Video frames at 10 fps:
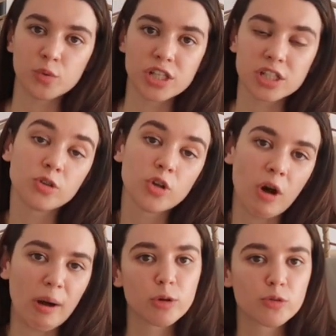which, you know,
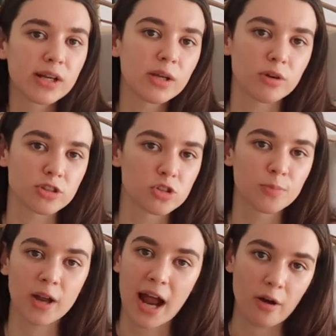I would really want to,
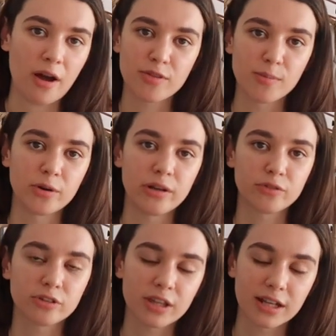but I don't have the money
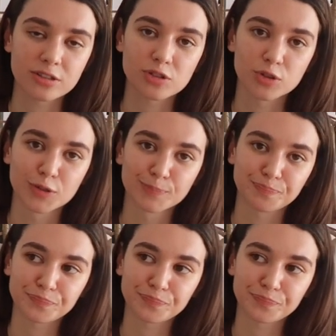for that, so